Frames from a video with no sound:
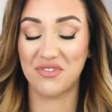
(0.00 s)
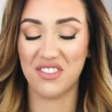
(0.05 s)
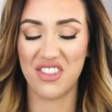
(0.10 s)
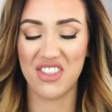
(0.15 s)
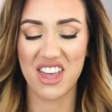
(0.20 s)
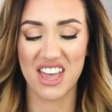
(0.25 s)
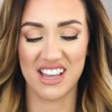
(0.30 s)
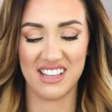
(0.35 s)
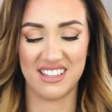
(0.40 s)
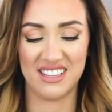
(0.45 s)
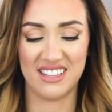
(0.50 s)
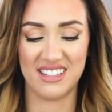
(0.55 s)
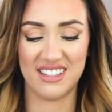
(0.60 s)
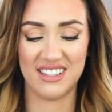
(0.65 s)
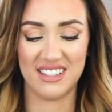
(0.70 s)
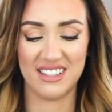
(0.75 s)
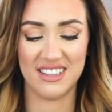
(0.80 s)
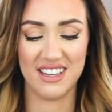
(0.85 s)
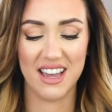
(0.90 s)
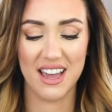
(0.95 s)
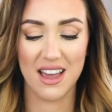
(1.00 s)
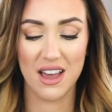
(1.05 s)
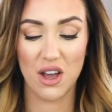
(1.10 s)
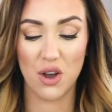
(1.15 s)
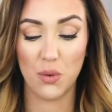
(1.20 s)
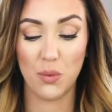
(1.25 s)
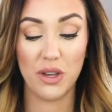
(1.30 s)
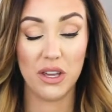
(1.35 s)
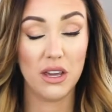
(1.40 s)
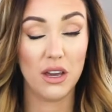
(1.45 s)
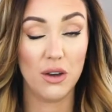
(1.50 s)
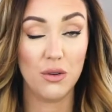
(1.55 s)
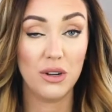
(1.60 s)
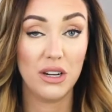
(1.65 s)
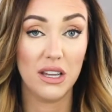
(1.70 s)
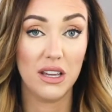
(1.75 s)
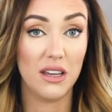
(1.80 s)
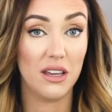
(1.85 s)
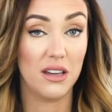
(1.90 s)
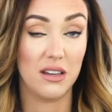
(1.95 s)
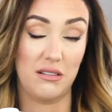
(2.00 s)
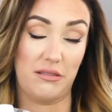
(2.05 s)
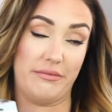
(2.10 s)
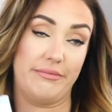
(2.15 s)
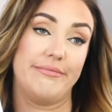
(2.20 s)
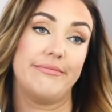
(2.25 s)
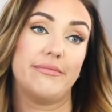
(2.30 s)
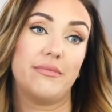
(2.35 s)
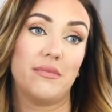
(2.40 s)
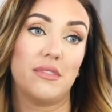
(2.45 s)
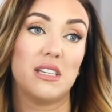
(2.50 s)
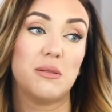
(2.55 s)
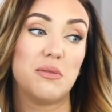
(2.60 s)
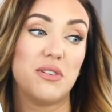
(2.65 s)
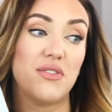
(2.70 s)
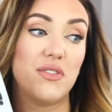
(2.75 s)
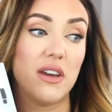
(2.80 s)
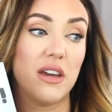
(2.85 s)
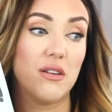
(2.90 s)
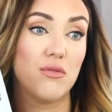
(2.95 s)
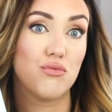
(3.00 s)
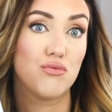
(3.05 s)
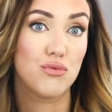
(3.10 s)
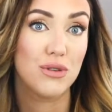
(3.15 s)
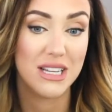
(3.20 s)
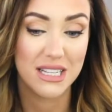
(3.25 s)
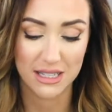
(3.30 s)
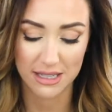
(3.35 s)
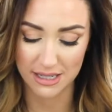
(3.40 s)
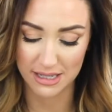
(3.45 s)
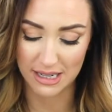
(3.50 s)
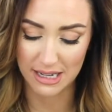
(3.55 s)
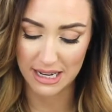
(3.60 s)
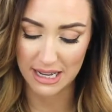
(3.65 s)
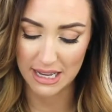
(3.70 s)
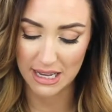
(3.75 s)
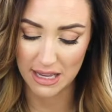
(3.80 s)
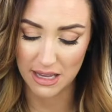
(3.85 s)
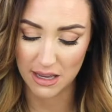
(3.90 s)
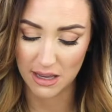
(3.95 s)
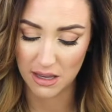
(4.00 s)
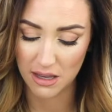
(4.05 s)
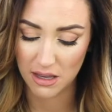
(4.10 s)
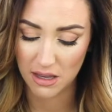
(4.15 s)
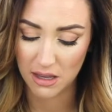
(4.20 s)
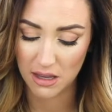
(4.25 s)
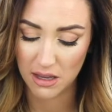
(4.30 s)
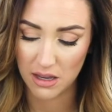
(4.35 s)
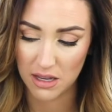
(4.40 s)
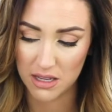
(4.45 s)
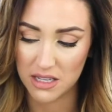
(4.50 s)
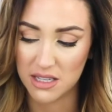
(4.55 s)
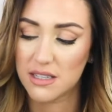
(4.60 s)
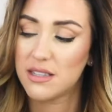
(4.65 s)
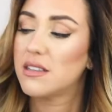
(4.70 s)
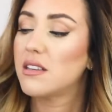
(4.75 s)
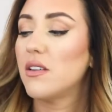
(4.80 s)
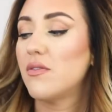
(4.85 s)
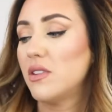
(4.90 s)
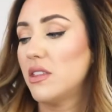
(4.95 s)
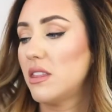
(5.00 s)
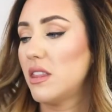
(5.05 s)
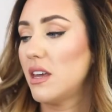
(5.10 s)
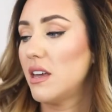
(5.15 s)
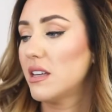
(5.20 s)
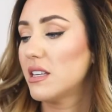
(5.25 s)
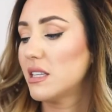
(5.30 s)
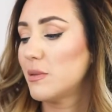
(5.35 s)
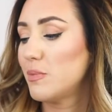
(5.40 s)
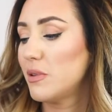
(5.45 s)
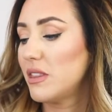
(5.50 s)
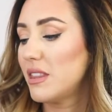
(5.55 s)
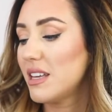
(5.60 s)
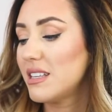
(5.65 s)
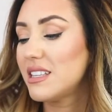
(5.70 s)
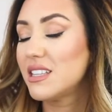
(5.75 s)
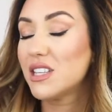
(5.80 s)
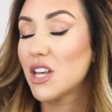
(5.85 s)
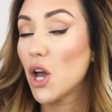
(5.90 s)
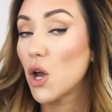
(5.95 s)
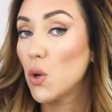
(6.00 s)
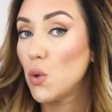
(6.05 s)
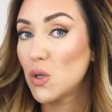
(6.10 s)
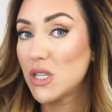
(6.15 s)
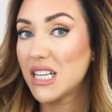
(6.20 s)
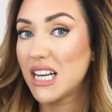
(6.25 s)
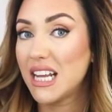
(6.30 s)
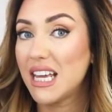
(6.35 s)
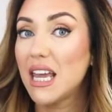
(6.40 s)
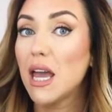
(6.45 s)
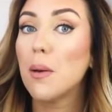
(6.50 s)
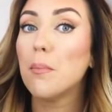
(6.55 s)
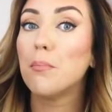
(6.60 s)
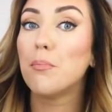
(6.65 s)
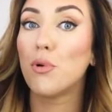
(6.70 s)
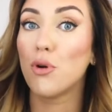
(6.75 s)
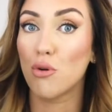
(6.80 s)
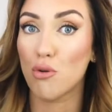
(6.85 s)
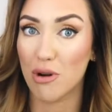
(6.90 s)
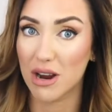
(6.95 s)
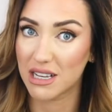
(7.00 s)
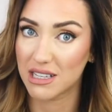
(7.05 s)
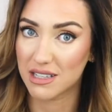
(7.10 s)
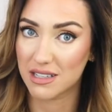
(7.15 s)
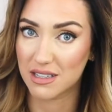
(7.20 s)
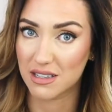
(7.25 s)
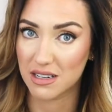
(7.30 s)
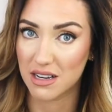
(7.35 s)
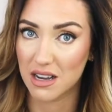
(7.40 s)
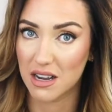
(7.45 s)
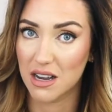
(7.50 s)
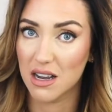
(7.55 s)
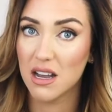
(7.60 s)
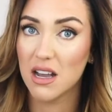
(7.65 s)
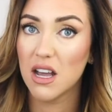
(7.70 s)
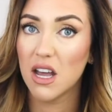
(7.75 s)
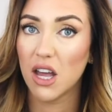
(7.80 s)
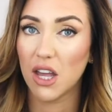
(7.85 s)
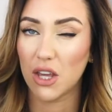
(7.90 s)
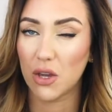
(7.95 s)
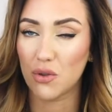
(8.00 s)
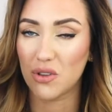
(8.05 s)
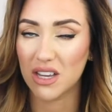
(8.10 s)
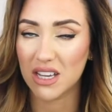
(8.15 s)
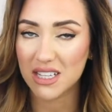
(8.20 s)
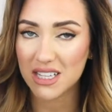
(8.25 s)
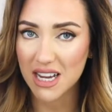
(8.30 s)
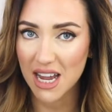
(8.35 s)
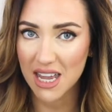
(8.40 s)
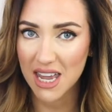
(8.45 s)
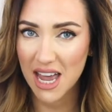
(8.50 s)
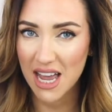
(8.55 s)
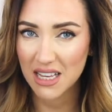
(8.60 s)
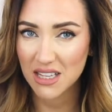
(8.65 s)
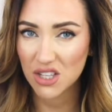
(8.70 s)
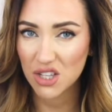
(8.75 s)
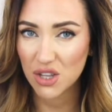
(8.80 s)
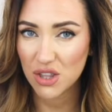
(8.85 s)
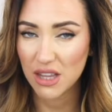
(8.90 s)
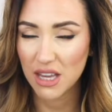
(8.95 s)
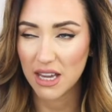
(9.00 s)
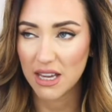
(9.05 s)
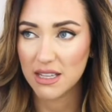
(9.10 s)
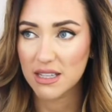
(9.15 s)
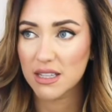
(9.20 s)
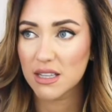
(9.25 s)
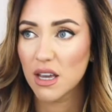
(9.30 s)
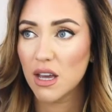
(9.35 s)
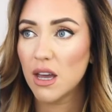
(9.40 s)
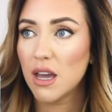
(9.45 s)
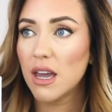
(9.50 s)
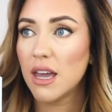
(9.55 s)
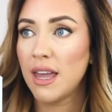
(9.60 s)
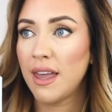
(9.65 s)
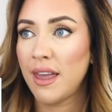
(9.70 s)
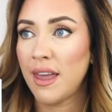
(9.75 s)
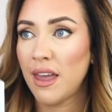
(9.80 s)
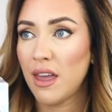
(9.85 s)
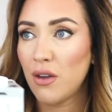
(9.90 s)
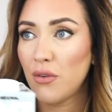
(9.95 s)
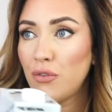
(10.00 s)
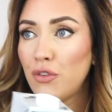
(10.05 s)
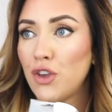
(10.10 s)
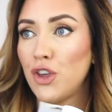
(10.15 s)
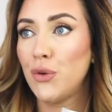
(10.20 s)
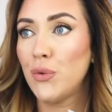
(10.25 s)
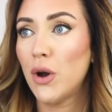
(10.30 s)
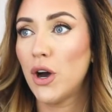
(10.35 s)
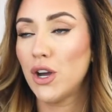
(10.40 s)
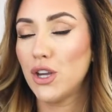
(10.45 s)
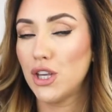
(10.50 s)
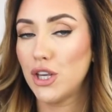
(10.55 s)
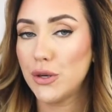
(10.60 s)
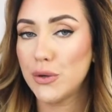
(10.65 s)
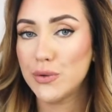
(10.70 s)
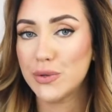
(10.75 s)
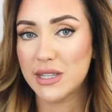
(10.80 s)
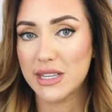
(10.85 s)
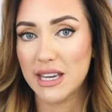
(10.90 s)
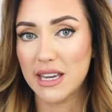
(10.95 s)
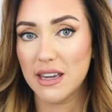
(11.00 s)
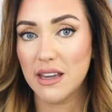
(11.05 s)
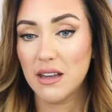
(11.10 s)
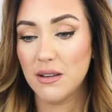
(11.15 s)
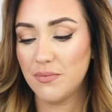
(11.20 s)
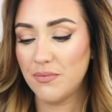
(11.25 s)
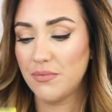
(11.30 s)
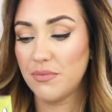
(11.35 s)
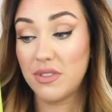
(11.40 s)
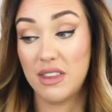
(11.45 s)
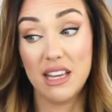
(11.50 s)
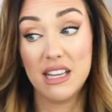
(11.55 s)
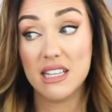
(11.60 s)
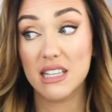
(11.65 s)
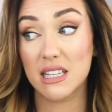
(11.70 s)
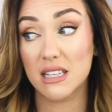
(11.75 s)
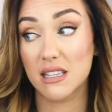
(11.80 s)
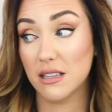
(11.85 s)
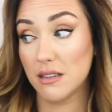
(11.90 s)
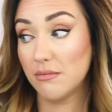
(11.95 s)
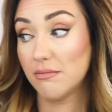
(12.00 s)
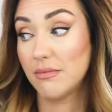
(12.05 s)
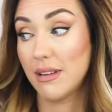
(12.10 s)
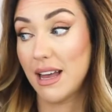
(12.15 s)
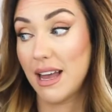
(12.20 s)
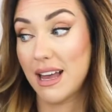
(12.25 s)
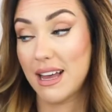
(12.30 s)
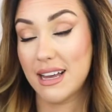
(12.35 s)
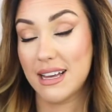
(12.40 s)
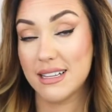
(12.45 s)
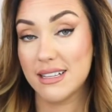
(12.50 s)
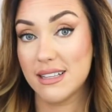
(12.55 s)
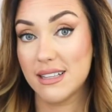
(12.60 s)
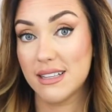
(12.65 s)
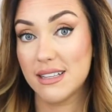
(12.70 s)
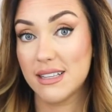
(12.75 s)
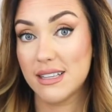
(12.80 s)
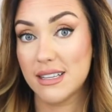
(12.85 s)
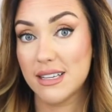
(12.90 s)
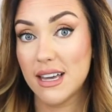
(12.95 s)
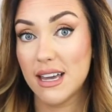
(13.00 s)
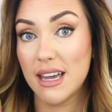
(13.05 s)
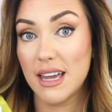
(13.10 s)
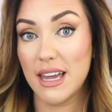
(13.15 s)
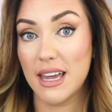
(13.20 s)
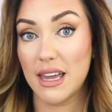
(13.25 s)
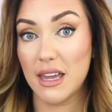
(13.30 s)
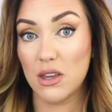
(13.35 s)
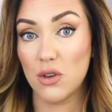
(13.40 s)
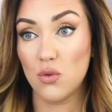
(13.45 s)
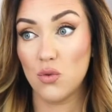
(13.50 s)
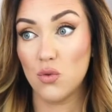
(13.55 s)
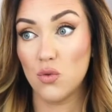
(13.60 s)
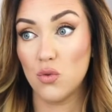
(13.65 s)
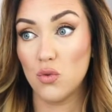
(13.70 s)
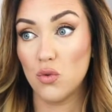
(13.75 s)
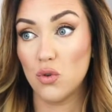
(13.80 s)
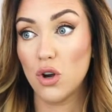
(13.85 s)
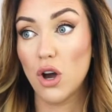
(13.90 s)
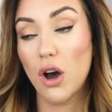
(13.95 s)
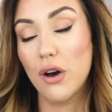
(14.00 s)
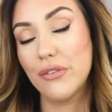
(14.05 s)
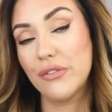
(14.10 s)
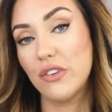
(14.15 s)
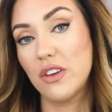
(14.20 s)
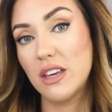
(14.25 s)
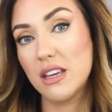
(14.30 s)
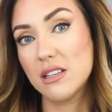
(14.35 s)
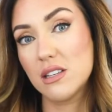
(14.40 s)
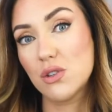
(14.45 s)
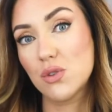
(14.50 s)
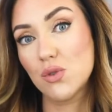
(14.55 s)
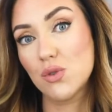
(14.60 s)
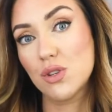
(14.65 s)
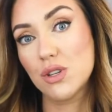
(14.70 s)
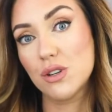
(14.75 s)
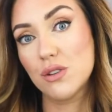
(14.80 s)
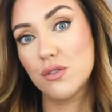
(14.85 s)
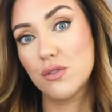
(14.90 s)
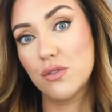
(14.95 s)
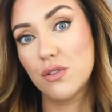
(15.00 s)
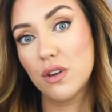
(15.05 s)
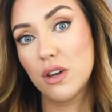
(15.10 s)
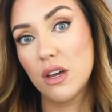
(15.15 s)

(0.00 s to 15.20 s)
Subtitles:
this. We only, to be fair, recently discovered this, but this is Oatly Barista. You need to get your hands on this if you are using this and your coffee is sort of,